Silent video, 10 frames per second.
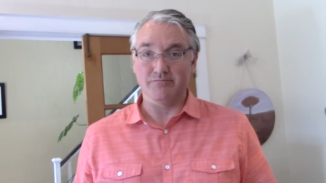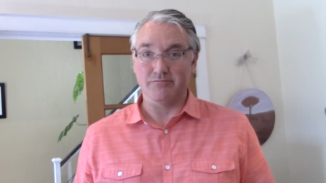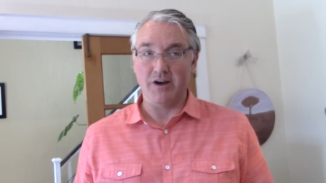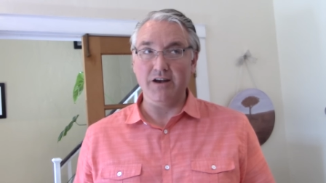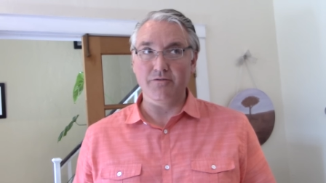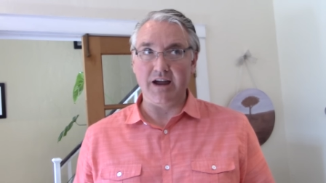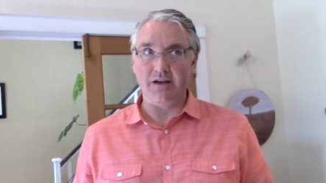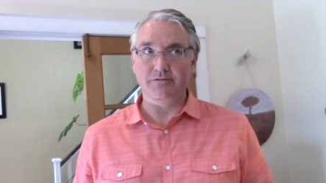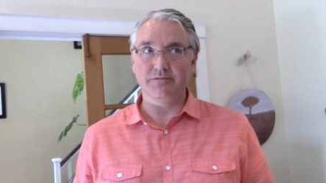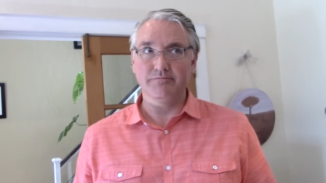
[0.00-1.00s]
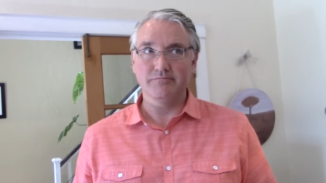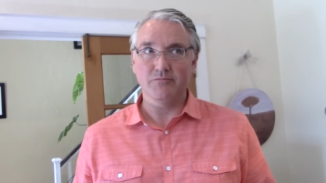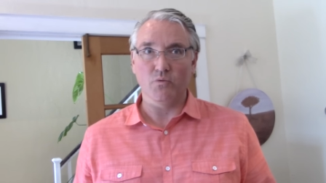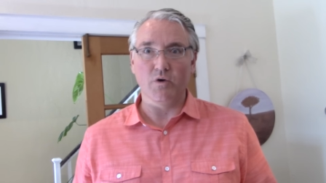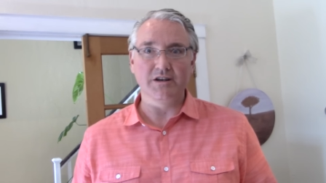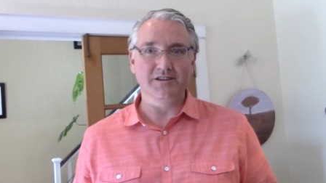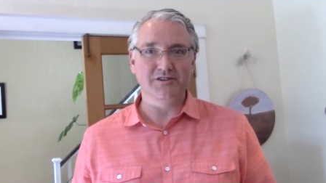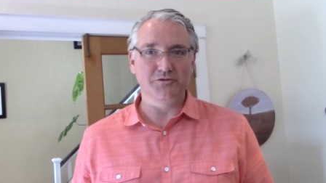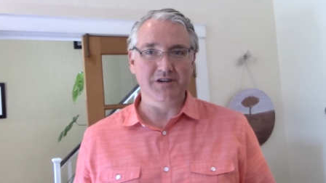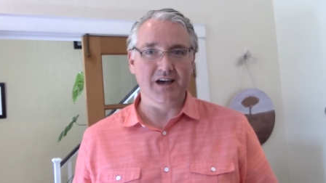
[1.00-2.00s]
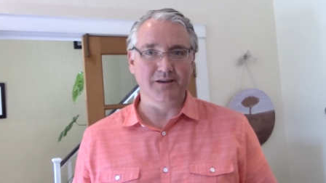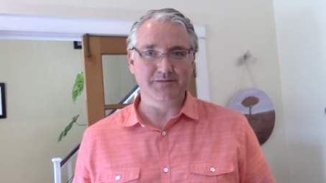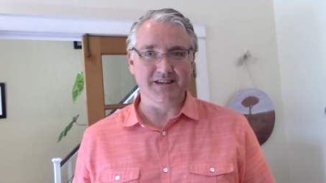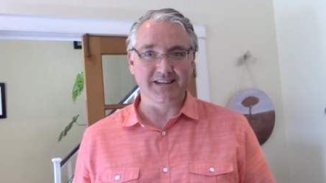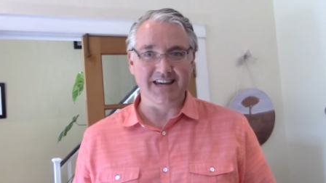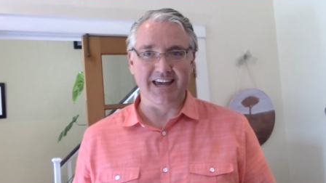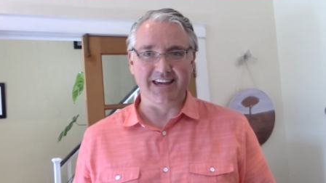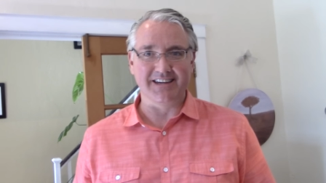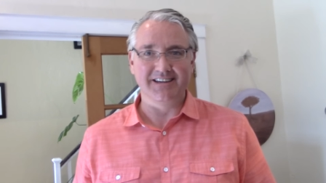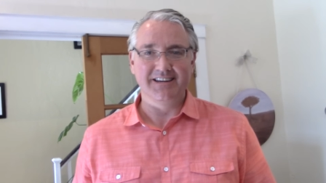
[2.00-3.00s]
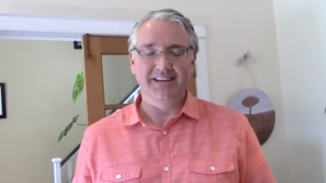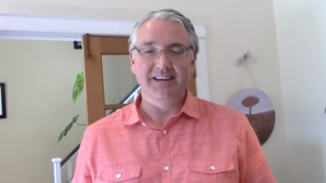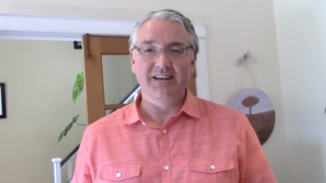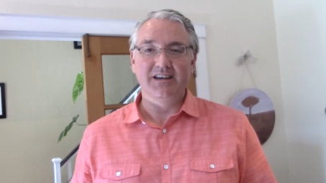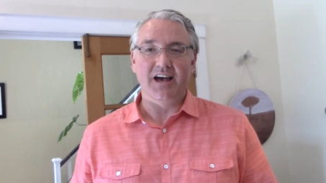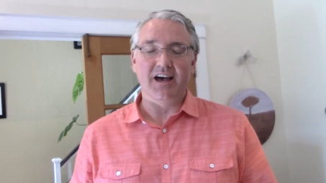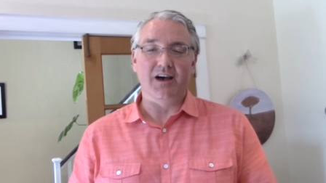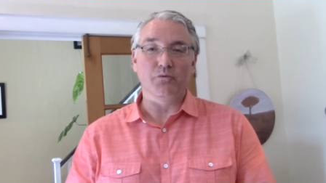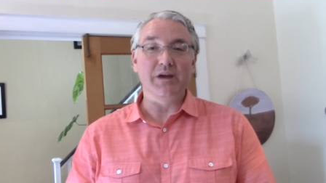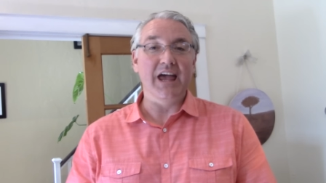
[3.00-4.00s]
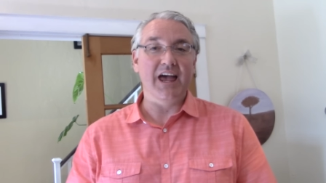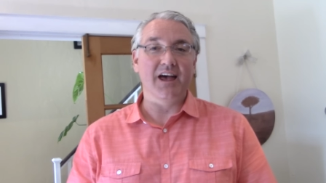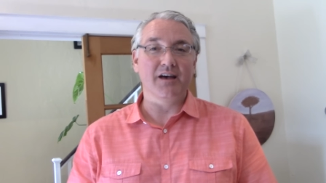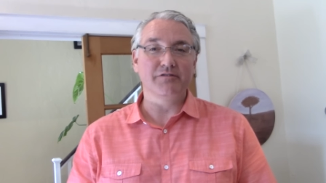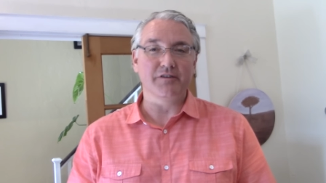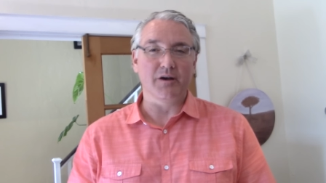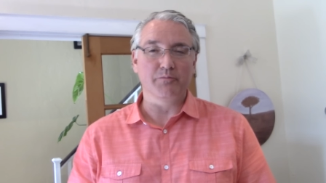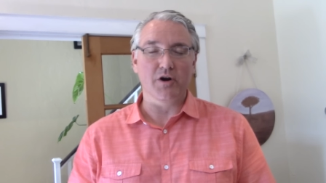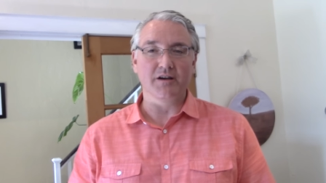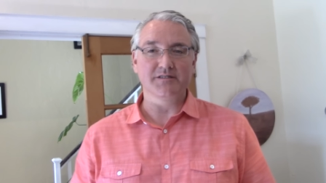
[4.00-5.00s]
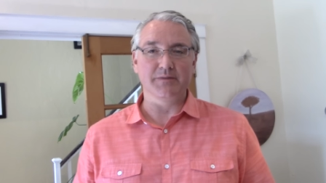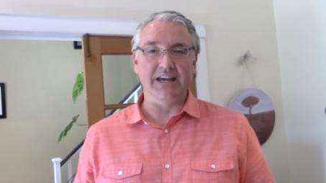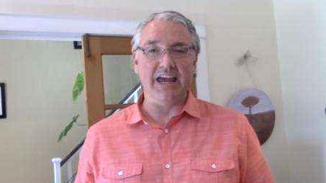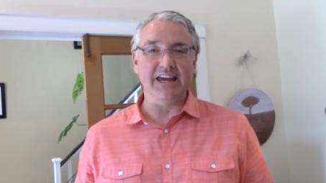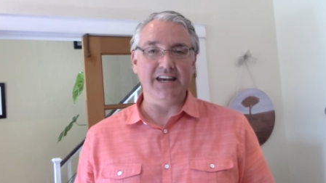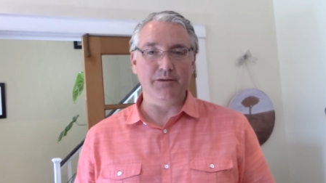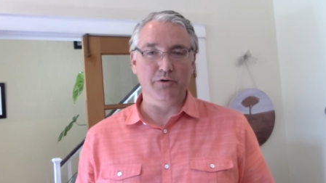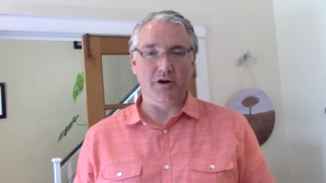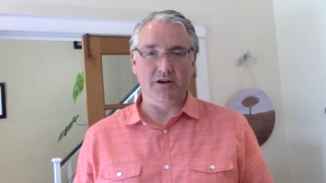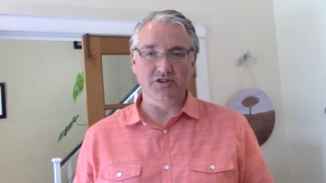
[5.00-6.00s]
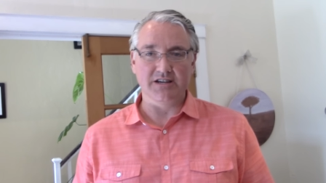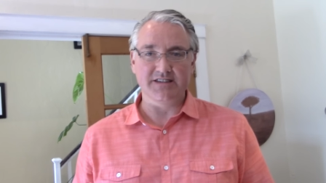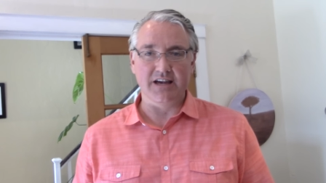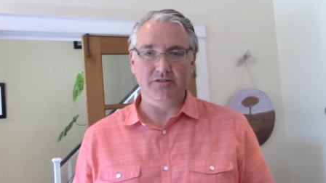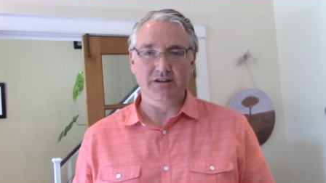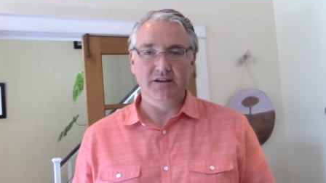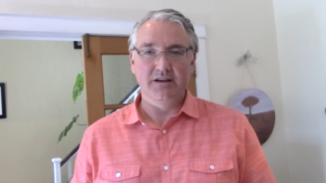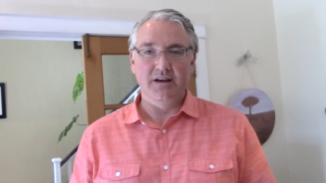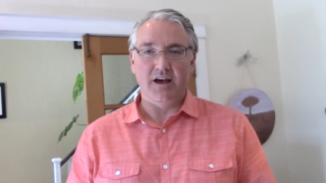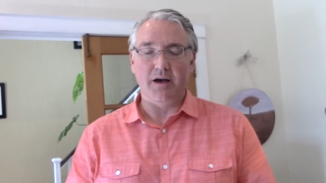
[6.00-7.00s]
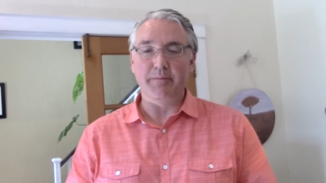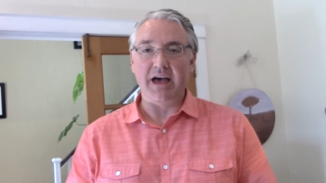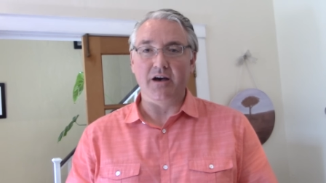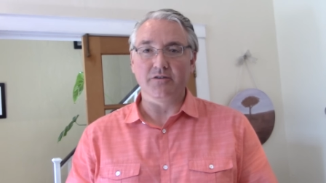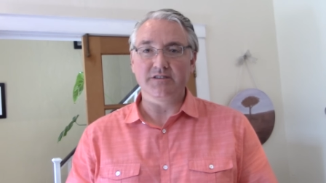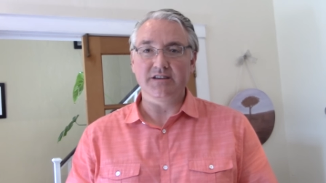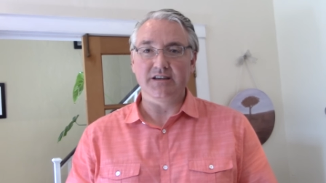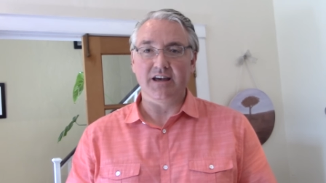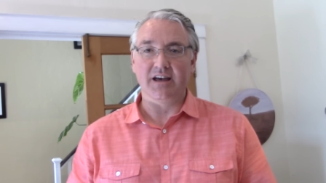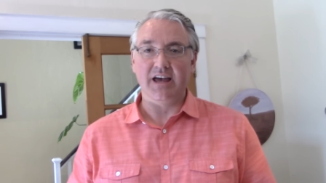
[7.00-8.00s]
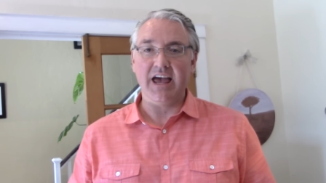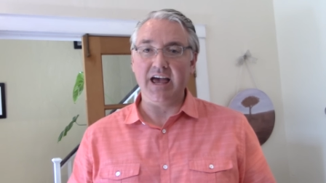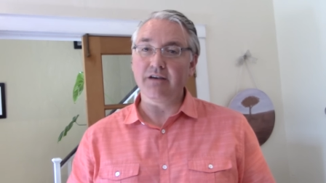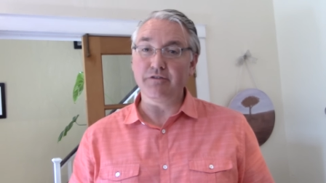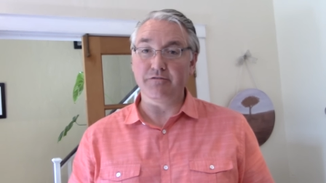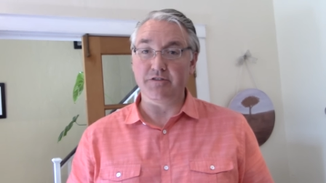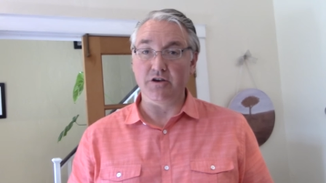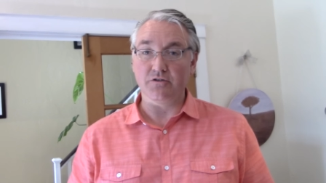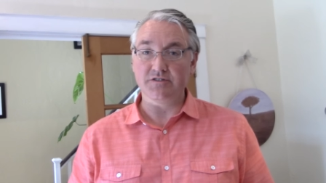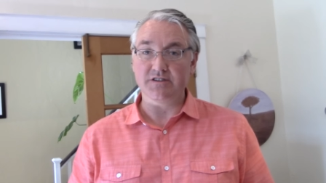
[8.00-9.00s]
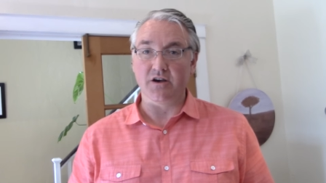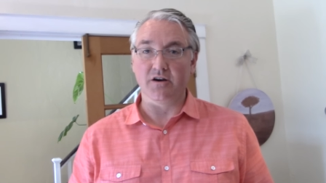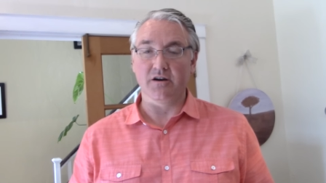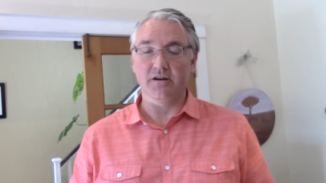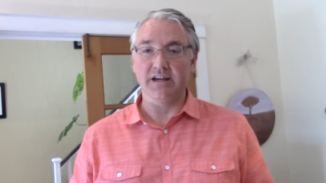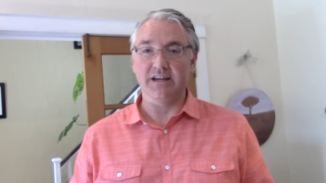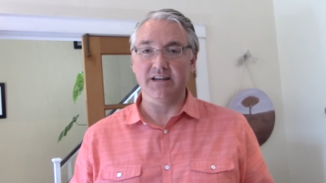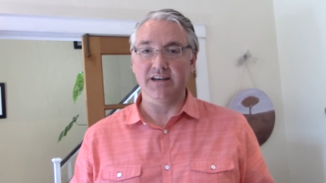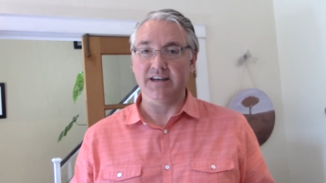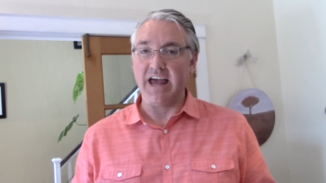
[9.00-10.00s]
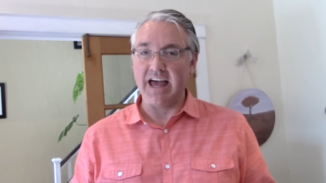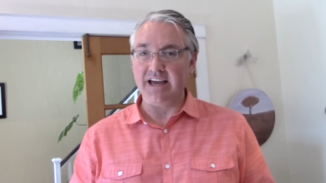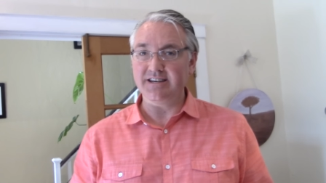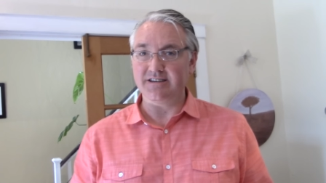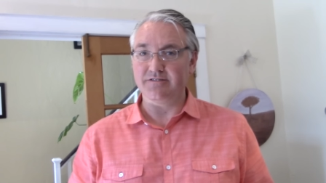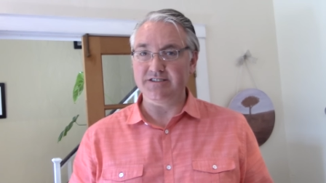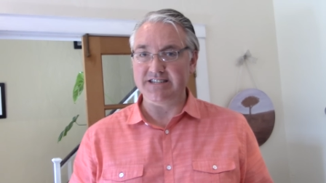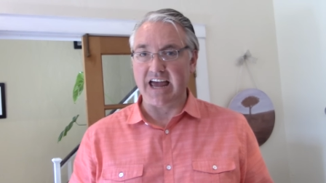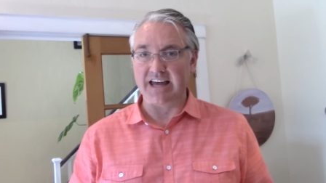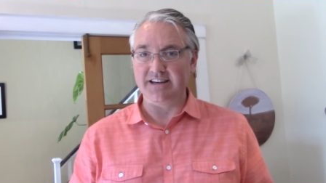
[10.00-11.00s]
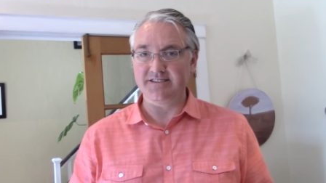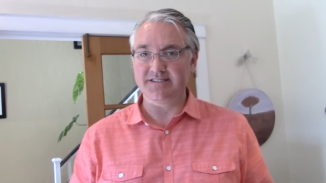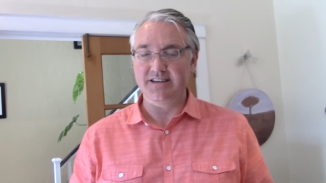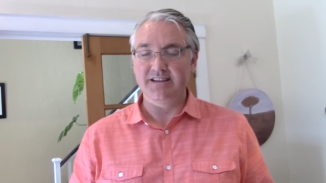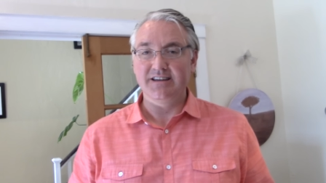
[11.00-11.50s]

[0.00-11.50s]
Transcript: right around one to two times a day, uh, we have approximately 80 projects out. About uh, half of those are in an active status,